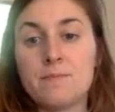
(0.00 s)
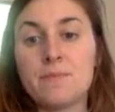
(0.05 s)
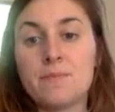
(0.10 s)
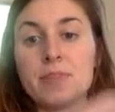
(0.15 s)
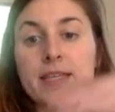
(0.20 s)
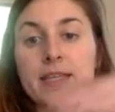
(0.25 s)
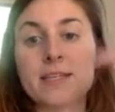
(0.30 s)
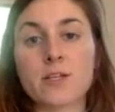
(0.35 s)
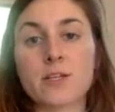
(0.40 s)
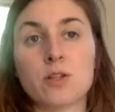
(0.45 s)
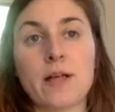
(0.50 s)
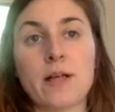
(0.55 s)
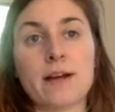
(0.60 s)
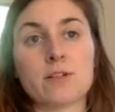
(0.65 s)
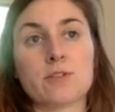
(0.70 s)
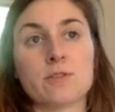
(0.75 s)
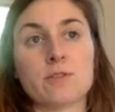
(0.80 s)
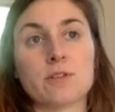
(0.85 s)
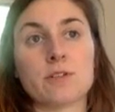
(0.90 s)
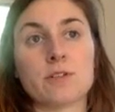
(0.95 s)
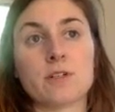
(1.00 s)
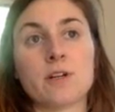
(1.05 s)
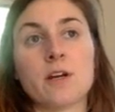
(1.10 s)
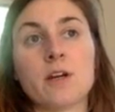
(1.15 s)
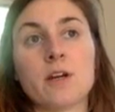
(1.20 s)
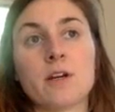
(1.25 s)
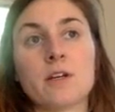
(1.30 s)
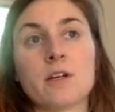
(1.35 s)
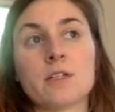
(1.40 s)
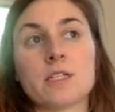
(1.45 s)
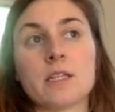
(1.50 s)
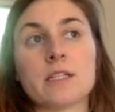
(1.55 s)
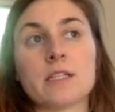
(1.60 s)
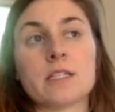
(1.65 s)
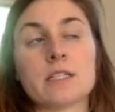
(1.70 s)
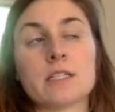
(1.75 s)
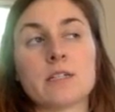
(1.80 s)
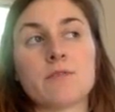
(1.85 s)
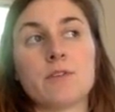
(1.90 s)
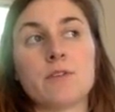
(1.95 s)
This allows for
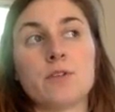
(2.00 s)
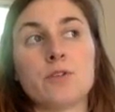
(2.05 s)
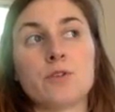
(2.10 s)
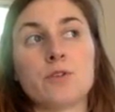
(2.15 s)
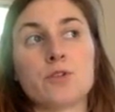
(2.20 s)
synthesis of a new